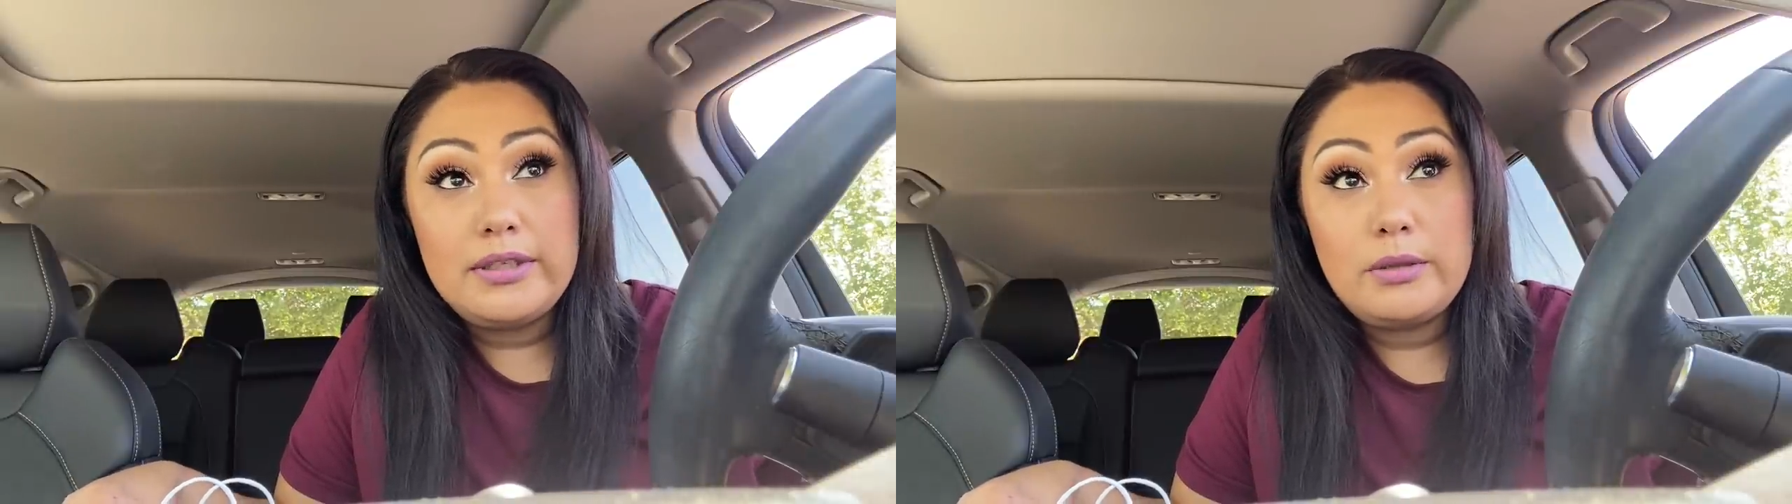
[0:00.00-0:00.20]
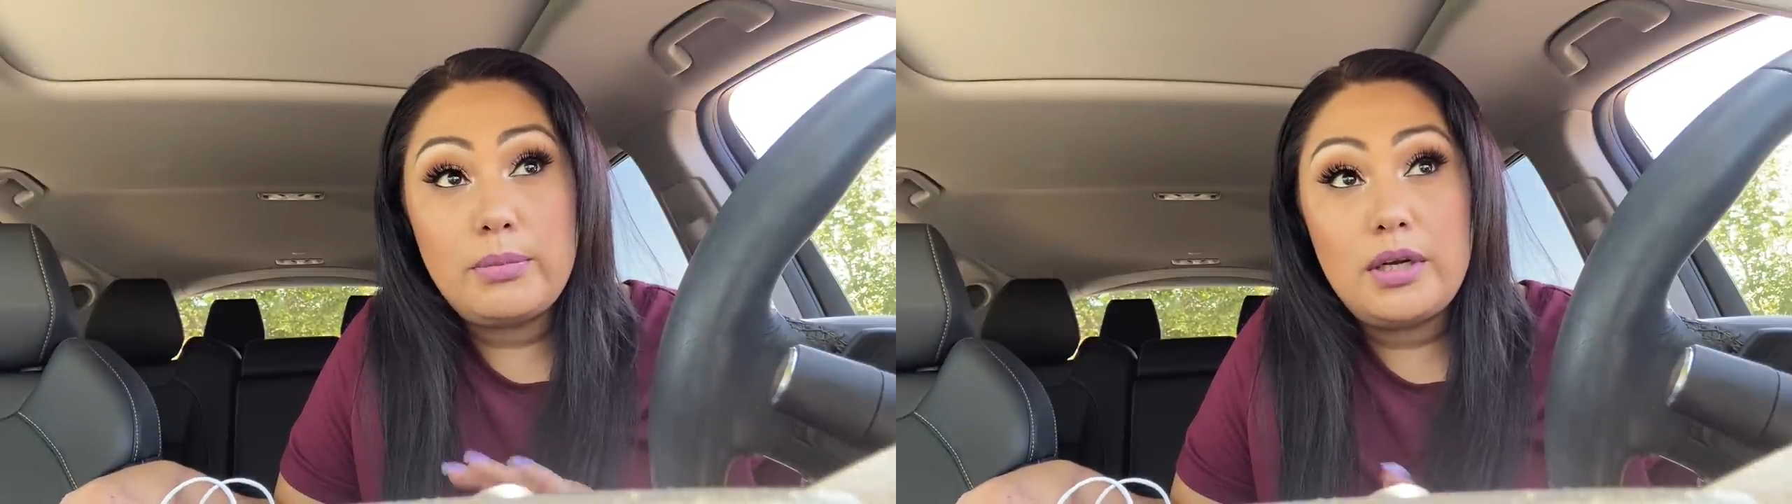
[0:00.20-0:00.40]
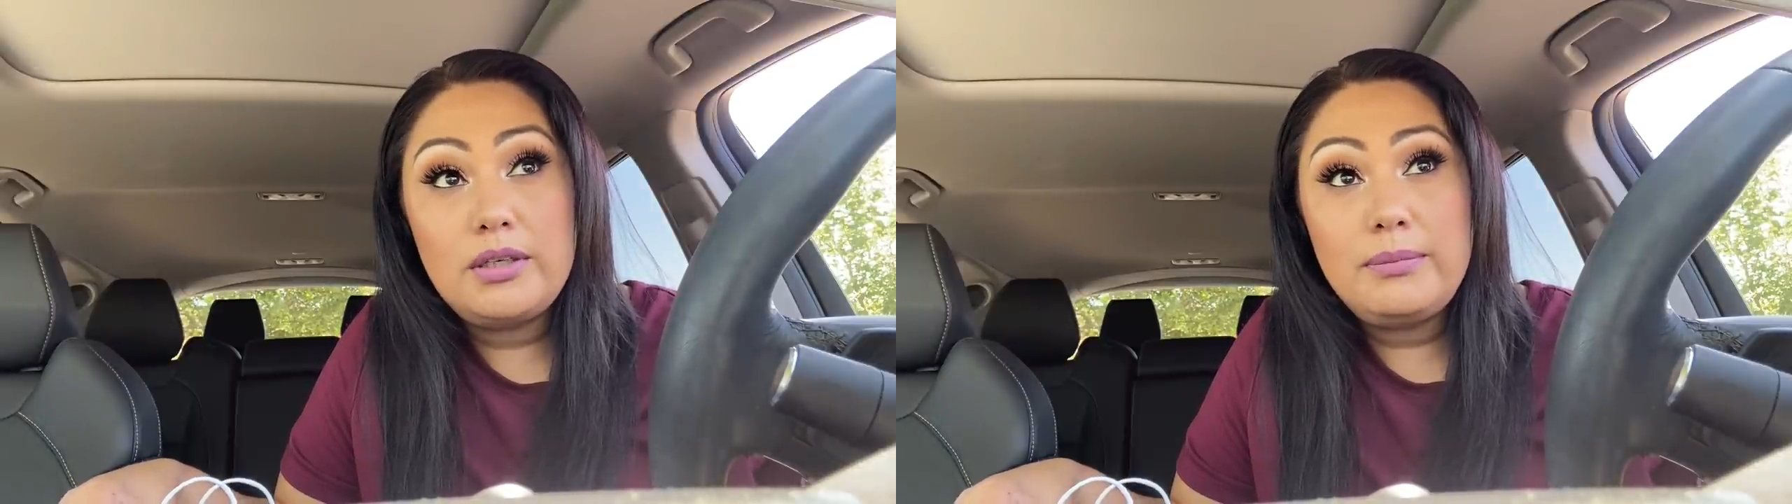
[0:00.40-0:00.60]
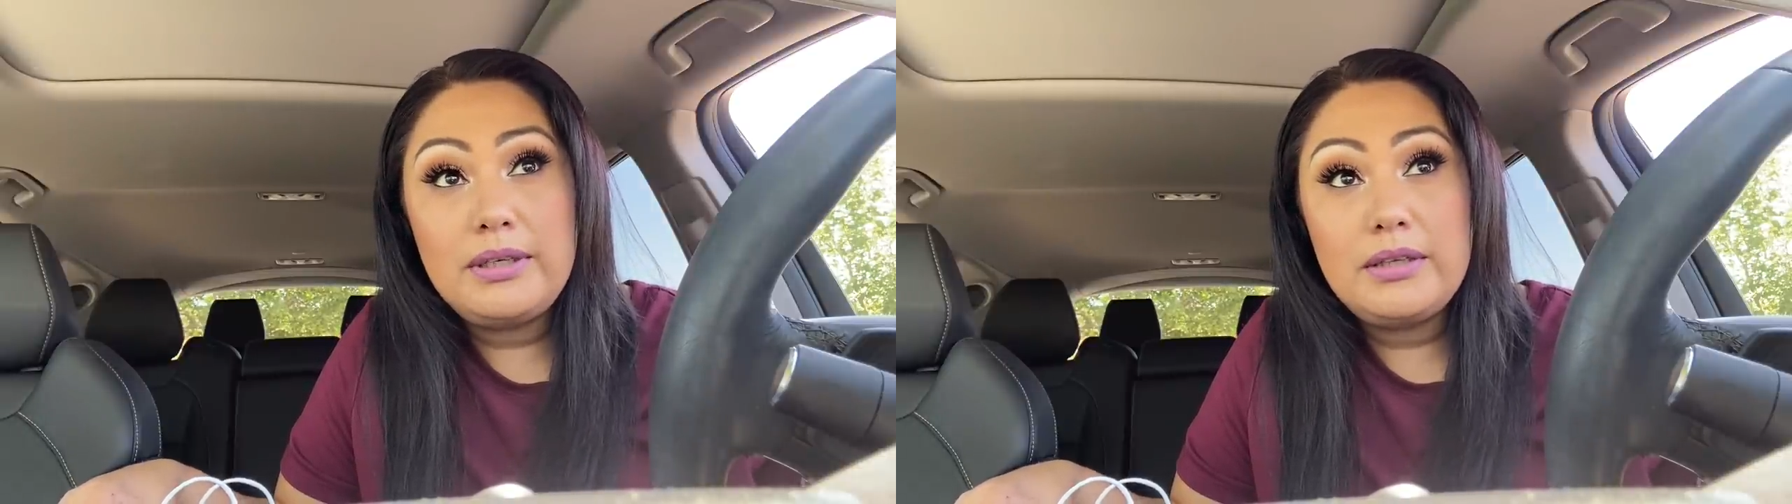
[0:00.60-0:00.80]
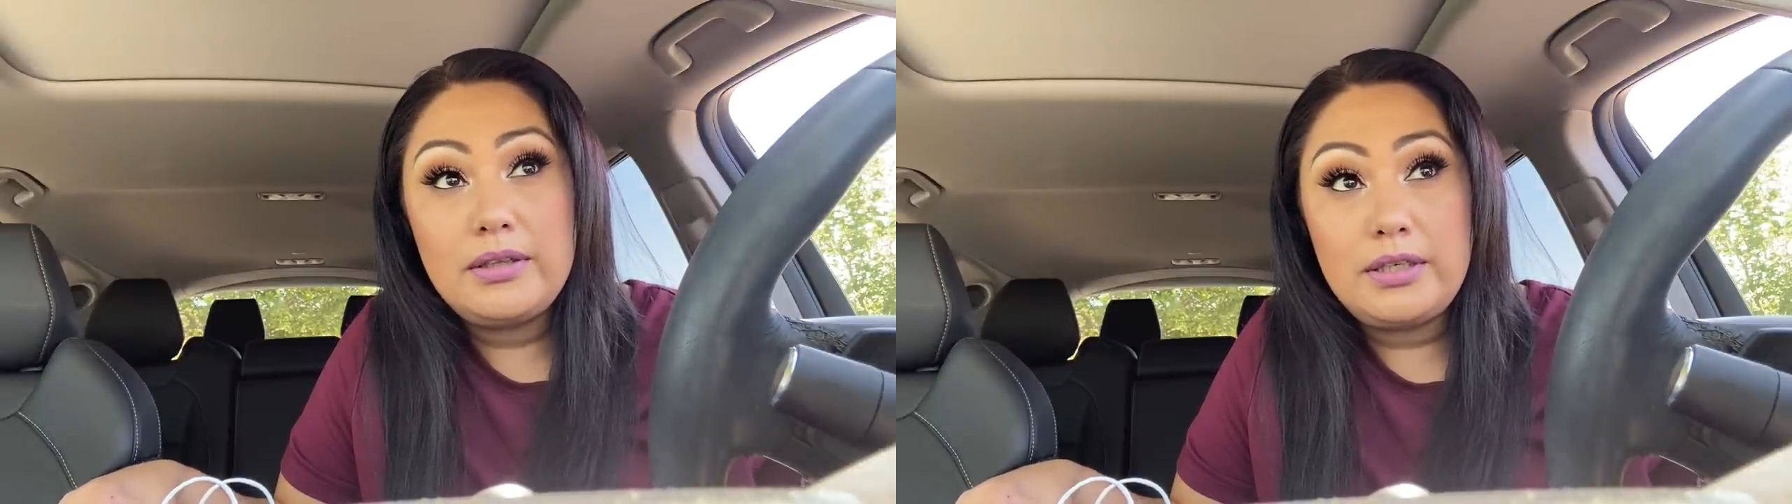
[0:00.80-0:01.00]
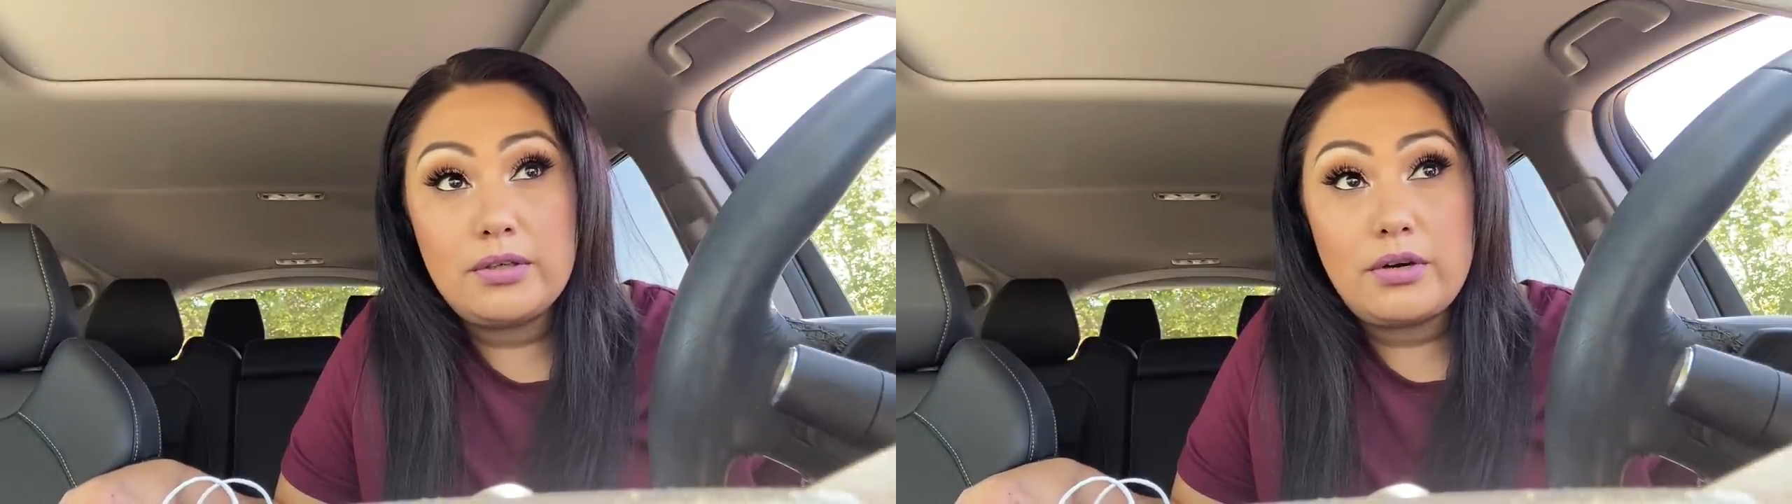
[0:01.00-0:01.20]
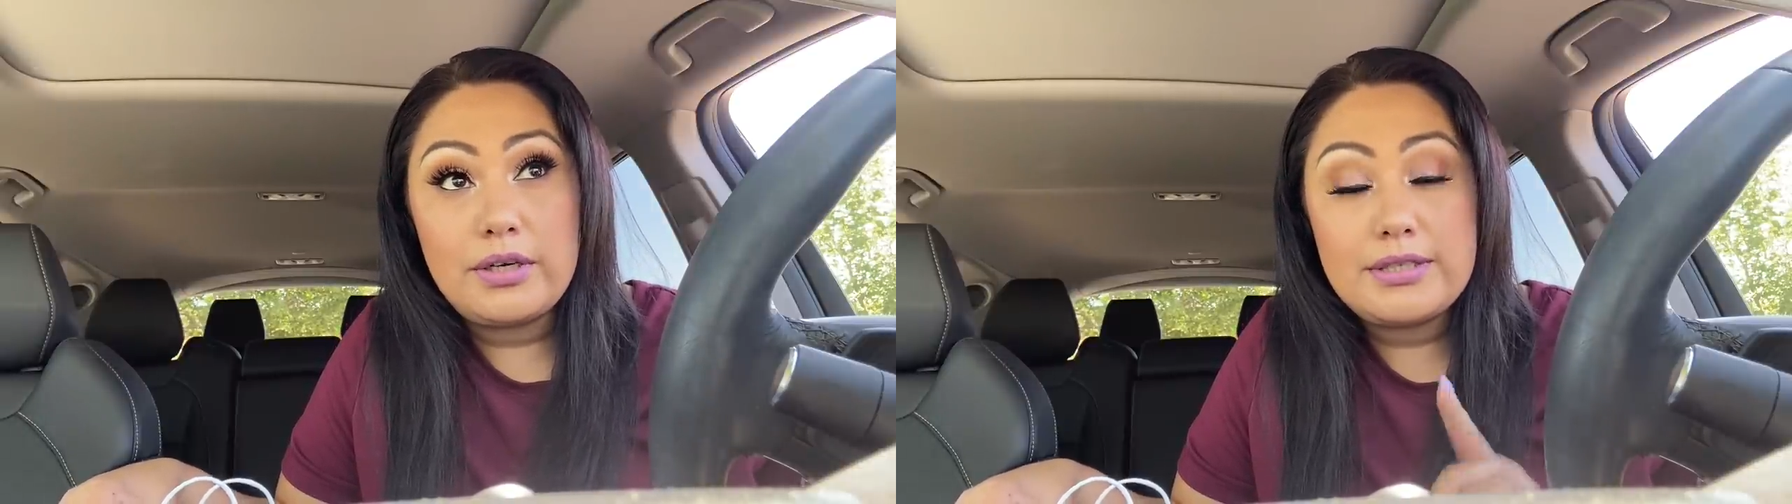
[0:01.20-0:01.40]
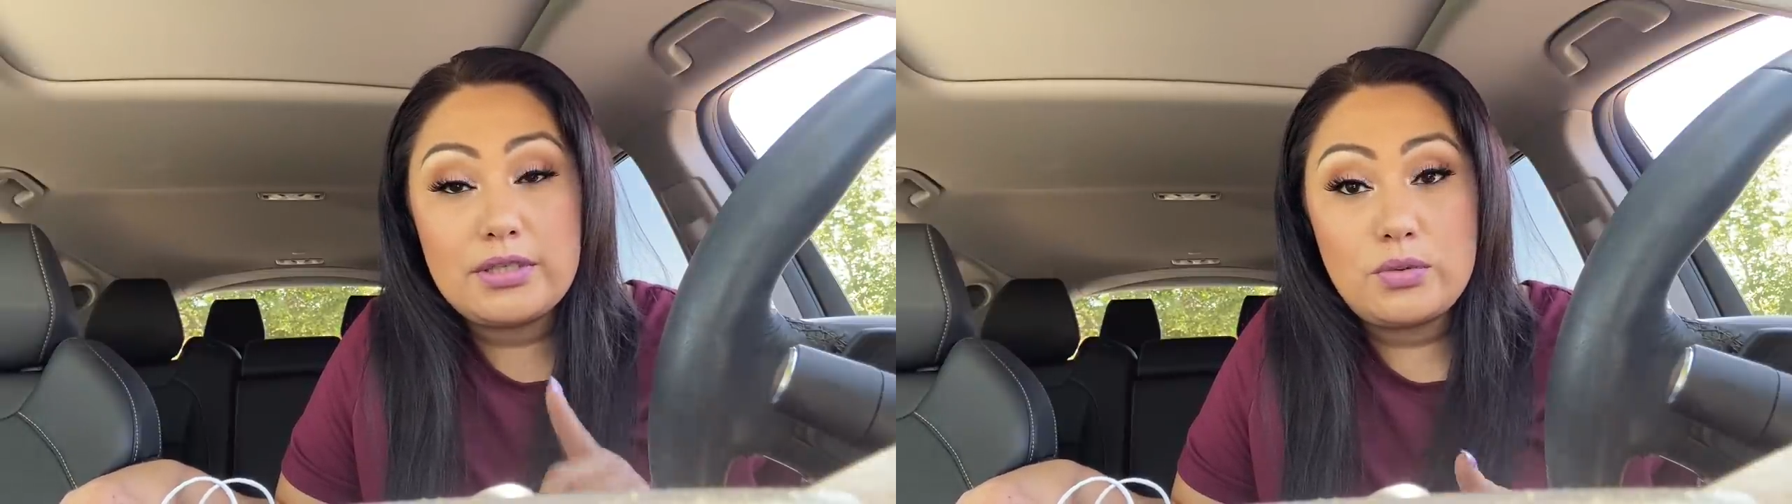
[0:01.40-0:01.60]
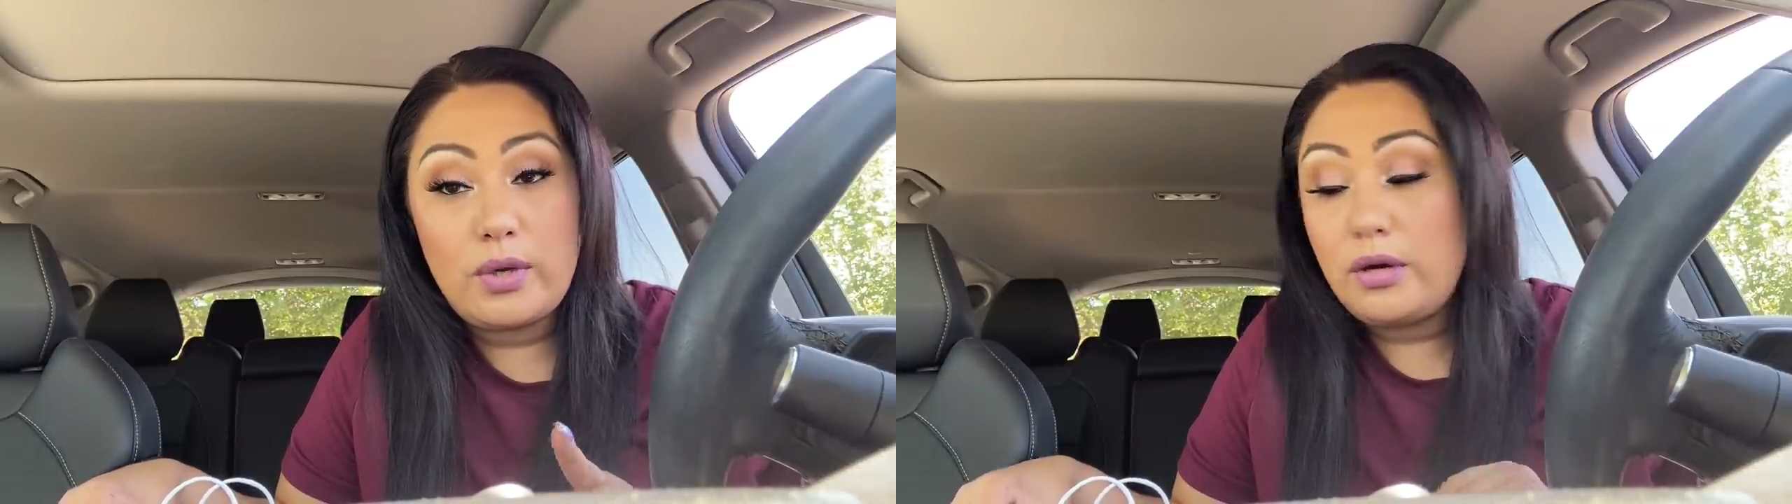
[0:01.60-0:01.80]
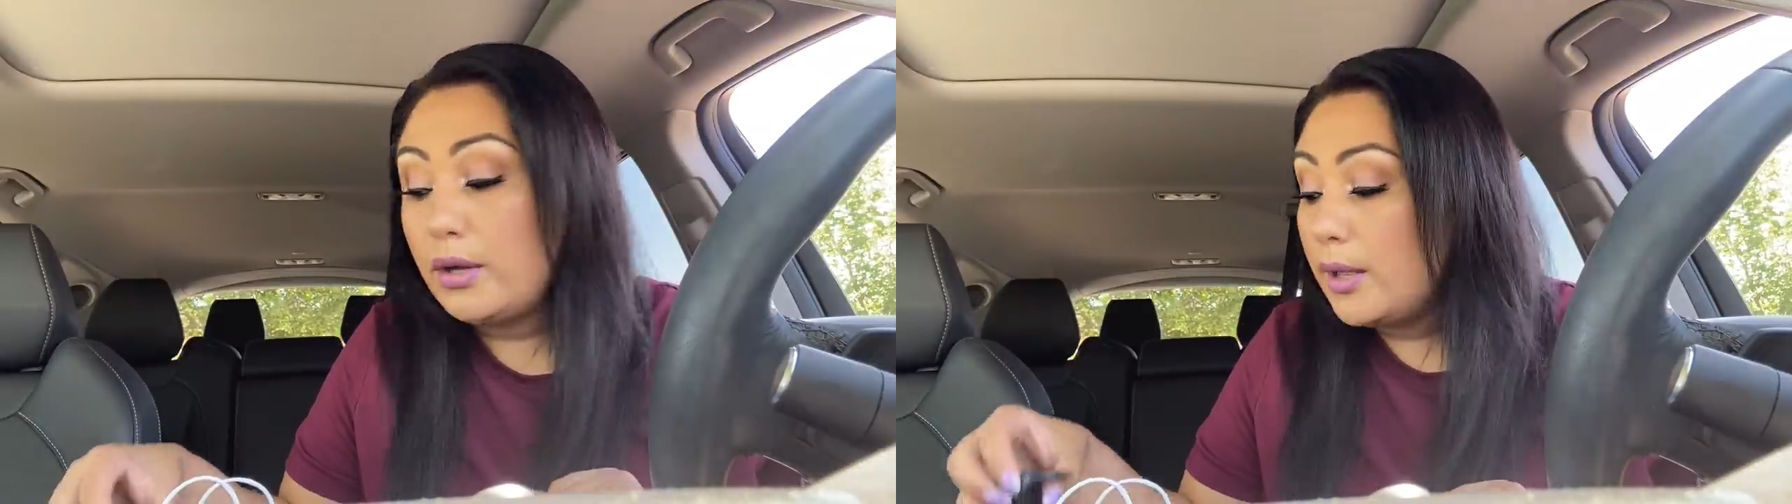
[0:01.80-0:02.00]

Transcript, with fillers: and it'll probably be in the end cards as well.